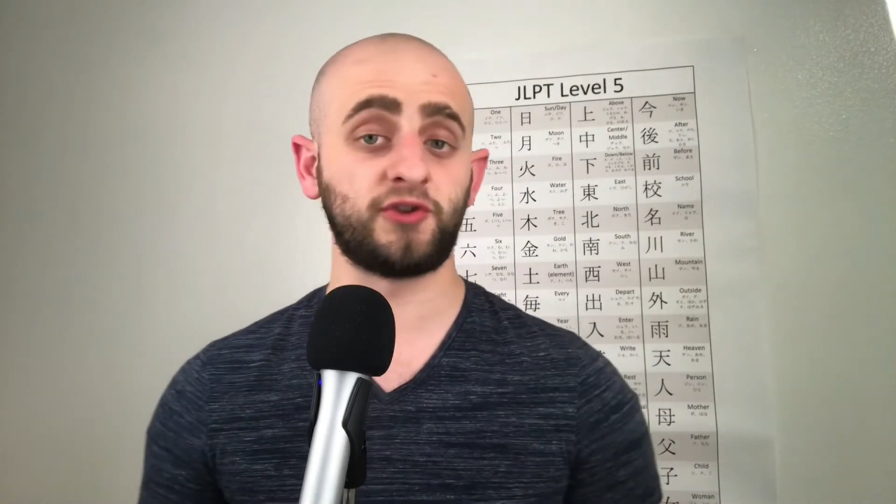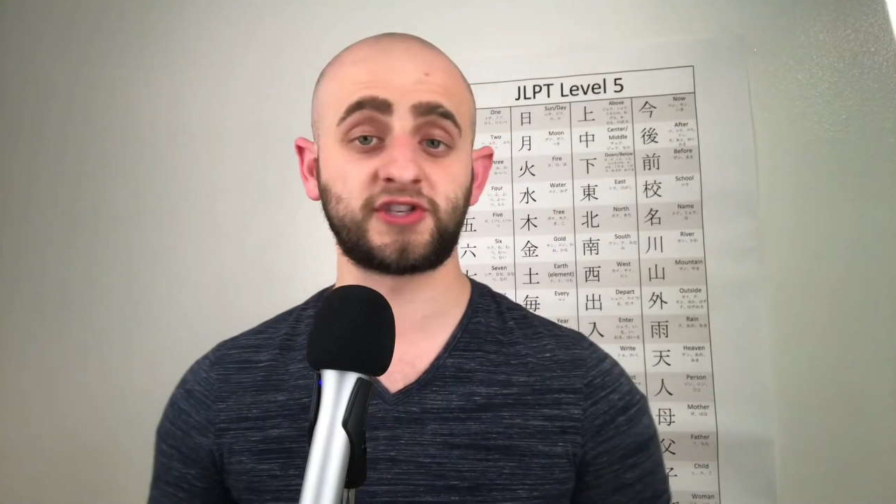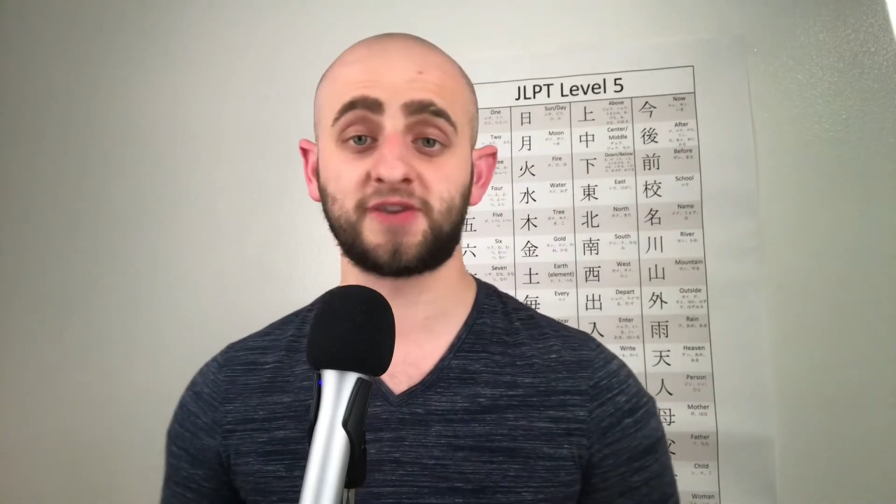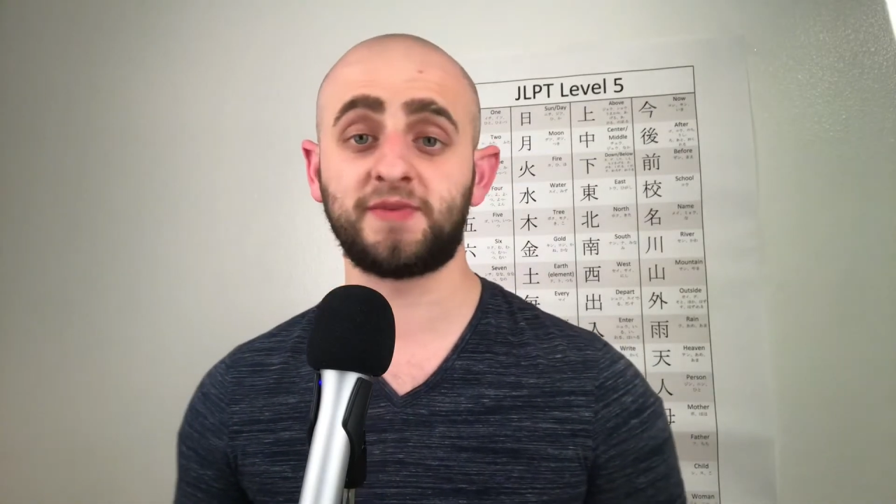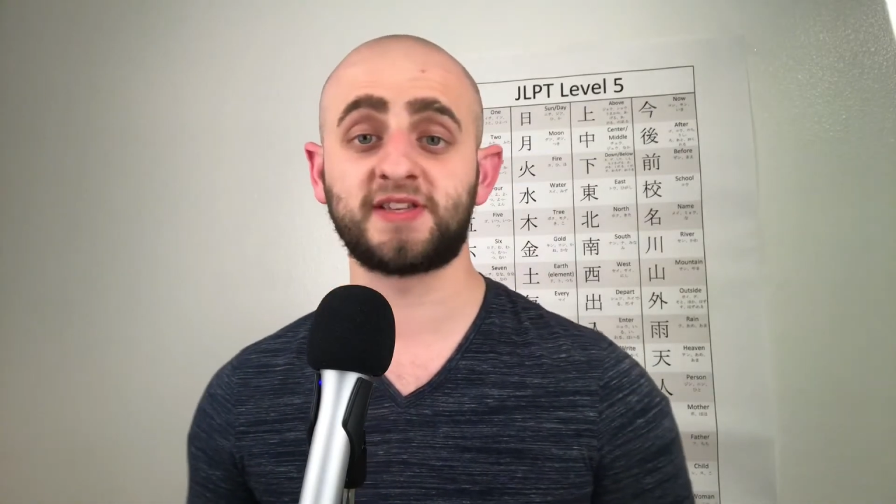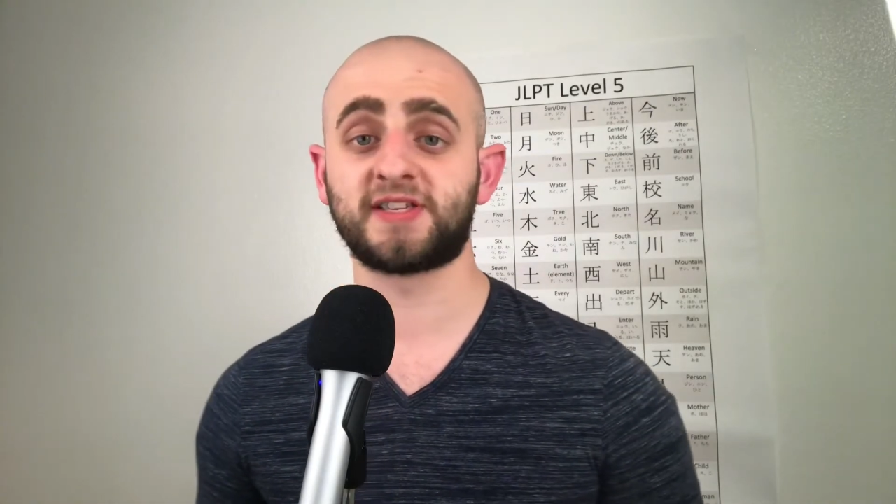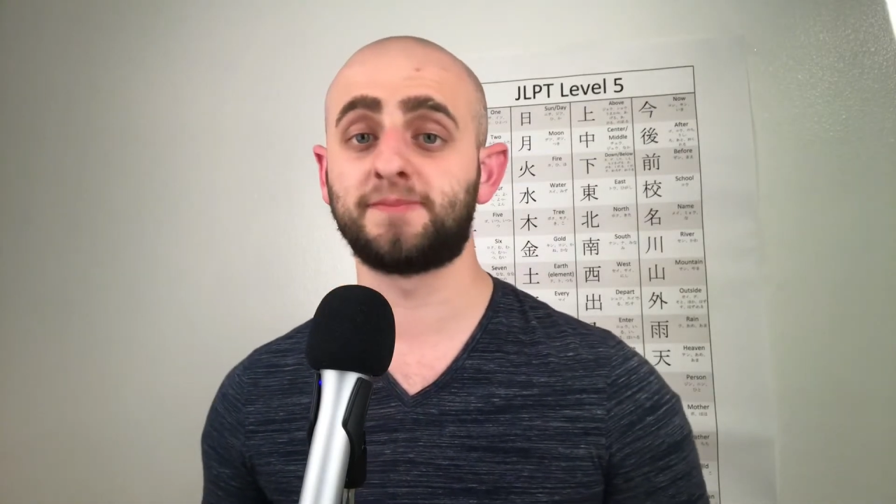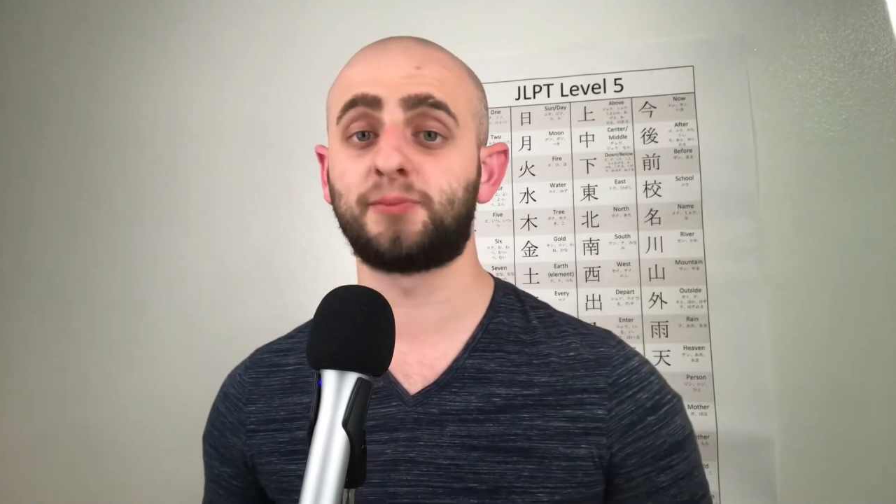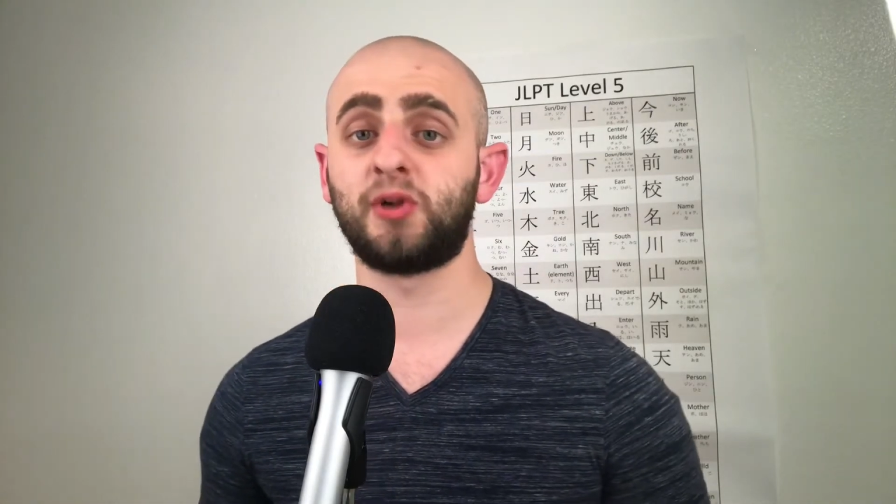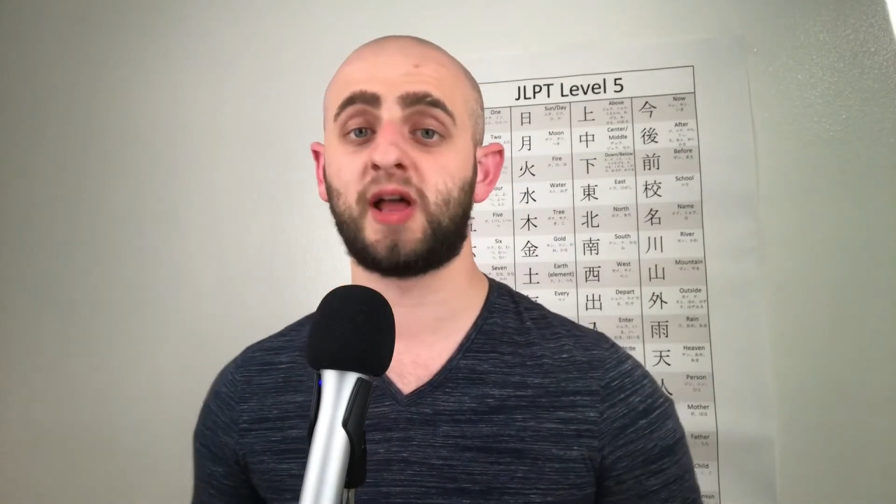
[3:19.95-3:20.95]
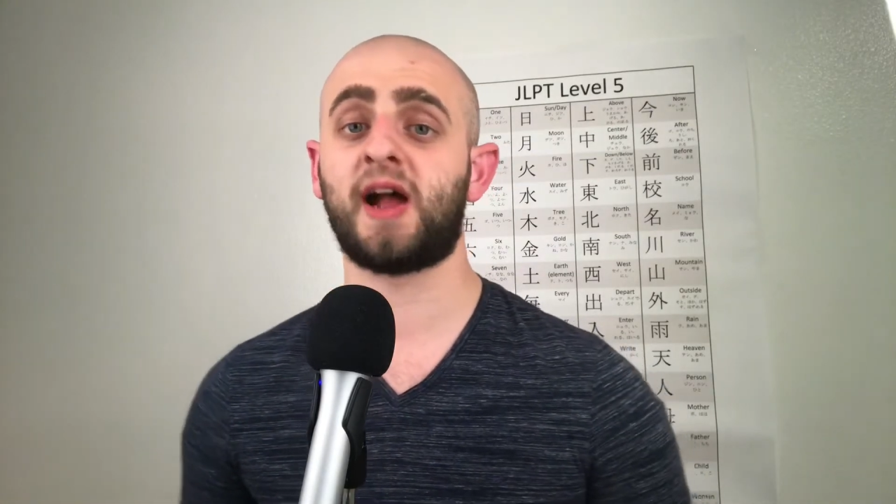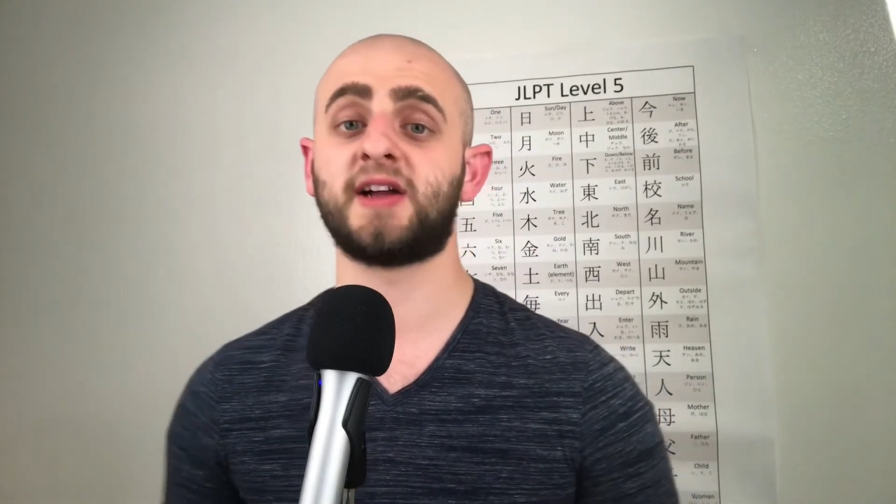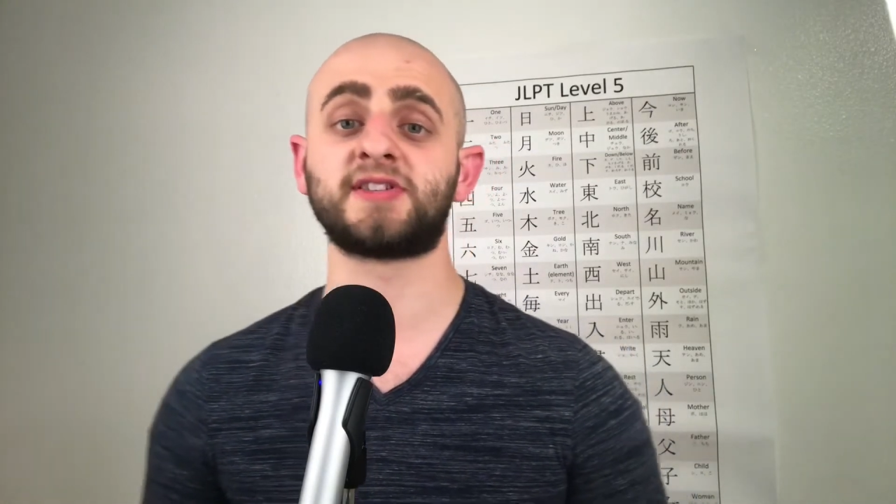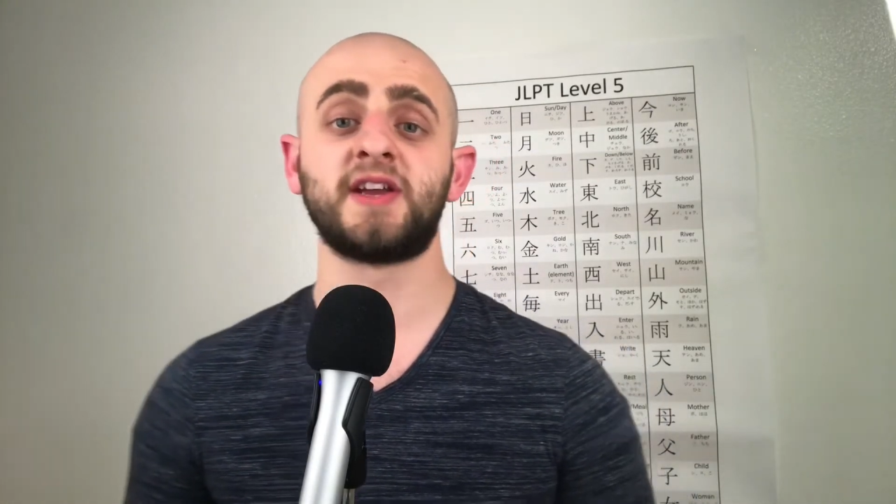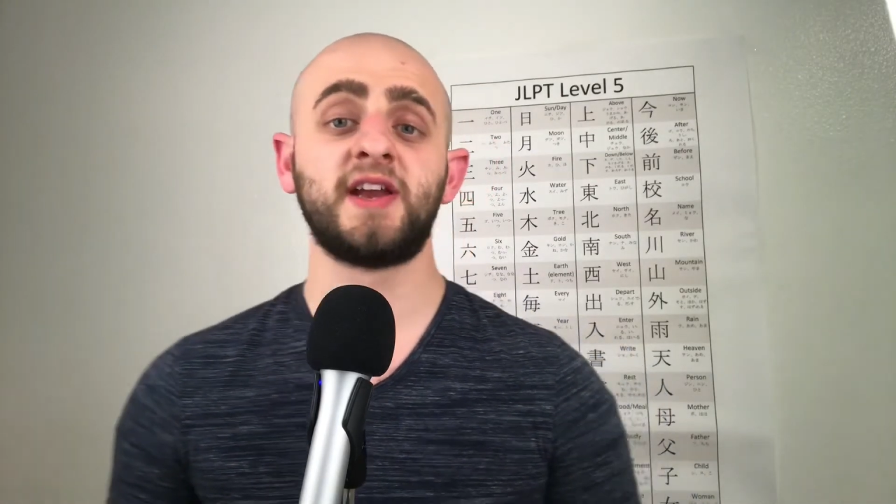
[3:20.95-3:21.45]
This could be simple
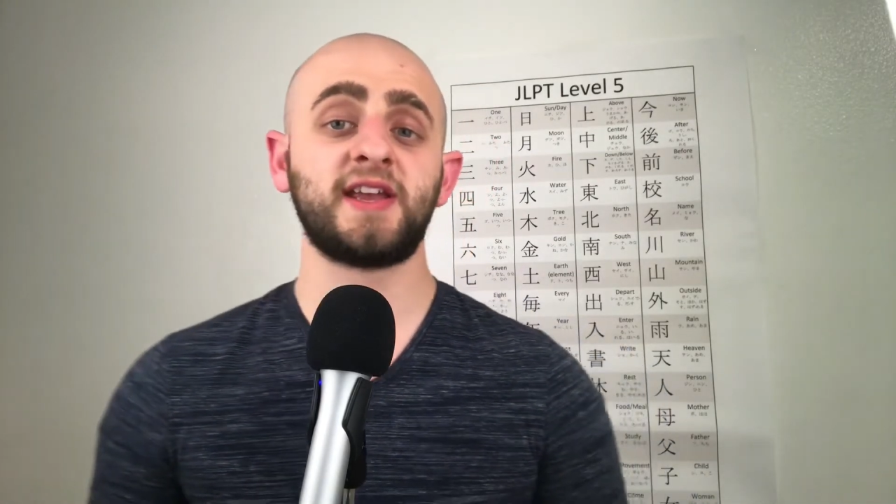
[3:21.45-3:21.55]
as